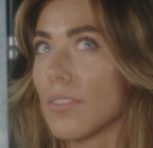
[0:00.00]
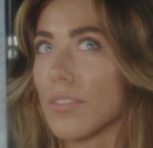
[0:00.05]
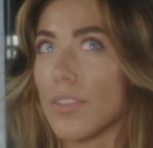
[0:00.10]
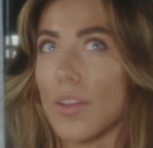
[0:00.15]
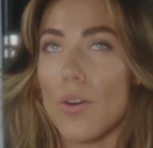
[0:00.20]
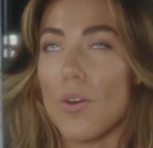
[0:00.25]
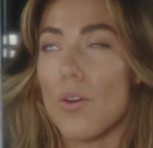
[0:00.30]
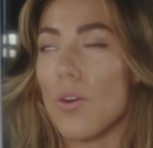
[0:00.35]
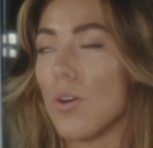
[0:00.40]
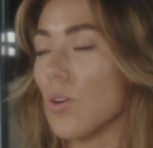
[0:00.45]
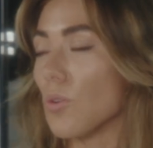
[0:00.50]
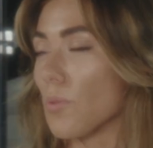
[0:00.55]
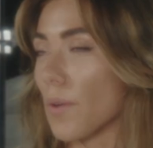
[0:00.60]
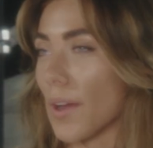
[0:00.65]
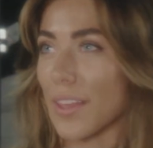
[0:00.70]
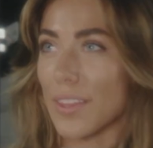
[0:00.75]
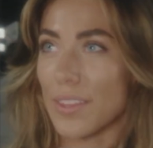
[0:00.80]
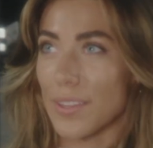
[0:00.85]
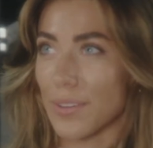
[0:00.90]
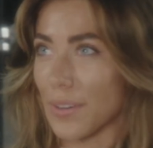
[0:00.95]
the whole
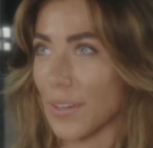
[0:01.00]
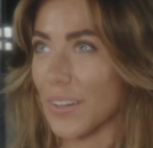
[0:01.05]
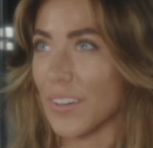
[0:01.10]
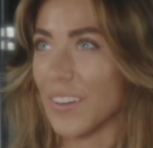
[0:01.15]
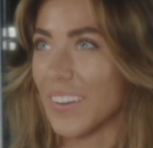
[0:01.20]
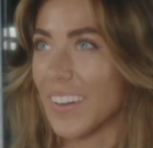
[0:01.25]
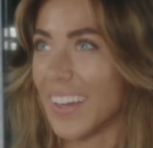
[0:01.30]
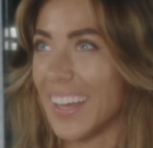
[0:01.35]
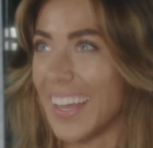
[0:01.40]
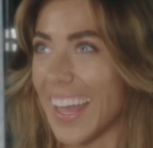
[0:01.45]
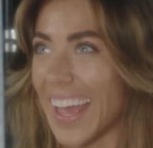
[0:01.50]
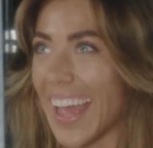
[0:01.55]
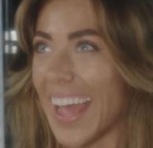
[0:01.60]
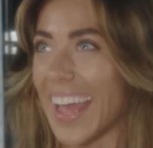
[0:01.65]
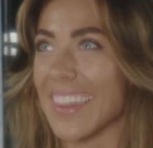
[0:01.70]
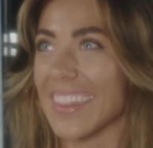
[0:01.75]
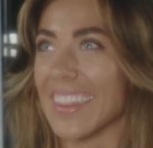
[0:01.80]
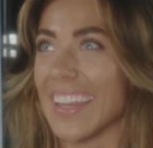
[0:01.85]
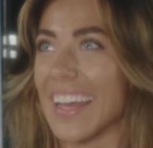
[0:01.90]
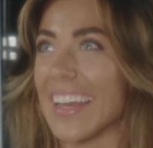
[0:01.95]
way through
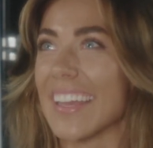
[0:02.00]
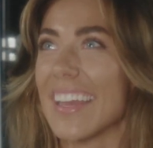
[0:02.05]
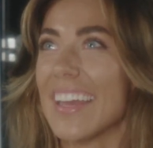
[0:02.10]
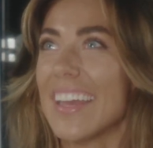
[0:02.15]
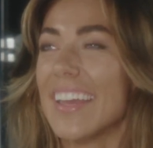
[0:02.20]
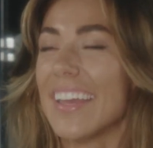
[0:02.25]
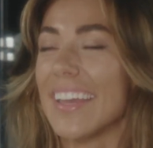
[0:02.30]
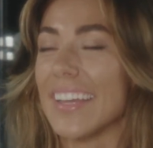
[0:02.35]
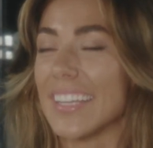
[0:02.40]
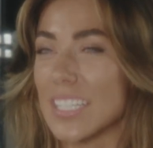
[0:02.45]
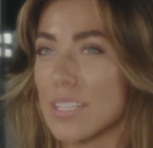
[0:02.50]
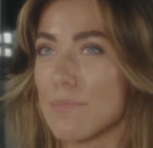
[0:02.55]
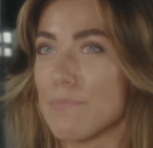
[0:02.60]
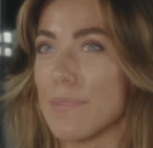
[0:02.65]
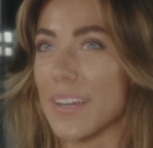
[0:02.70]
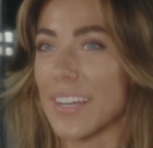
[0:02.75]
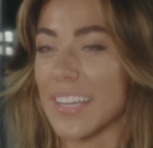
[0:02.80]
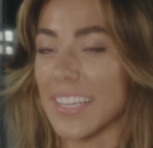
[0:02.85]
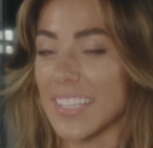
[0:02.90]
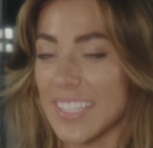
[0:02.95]
and like
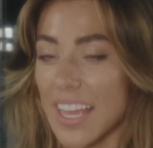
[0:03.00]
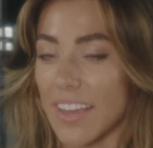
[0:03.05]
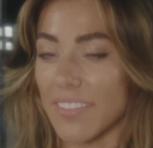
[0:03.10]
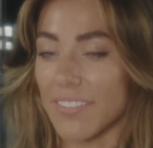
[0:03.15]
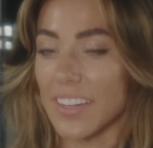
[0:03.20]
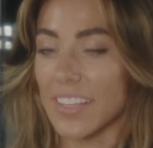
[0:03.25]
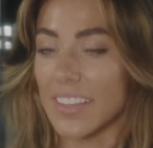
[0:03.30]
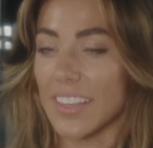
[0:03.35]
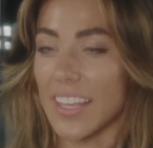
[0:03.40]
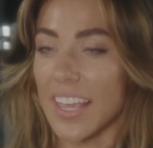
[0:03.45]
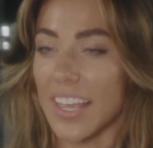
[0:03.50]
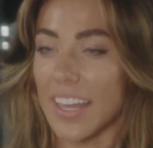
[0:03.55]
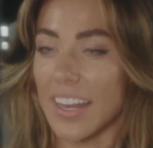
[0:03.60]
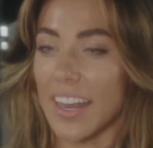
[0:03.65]
experience everything.